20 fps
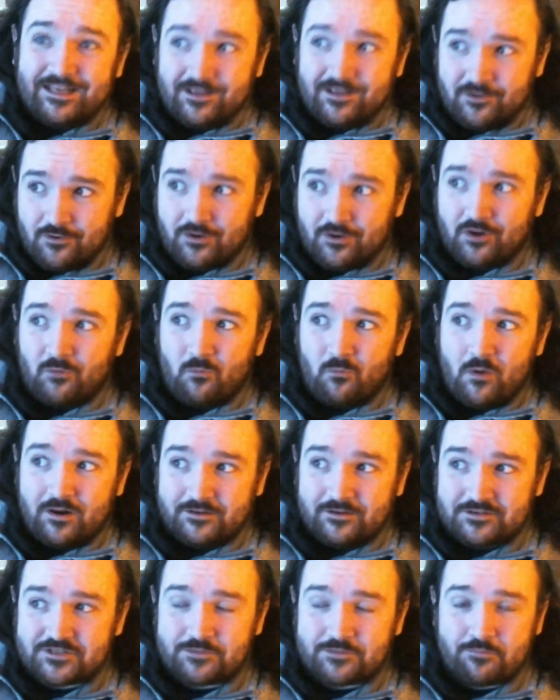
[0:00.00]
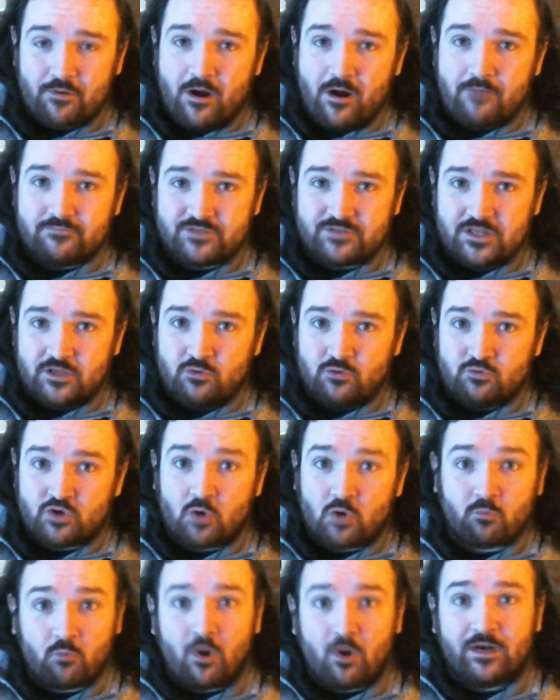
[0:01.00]
You're going to run into some problems that you
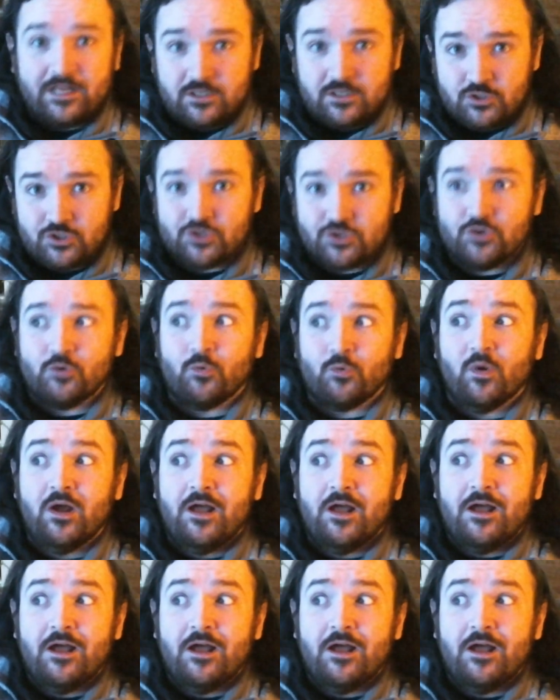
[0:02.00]
don't run into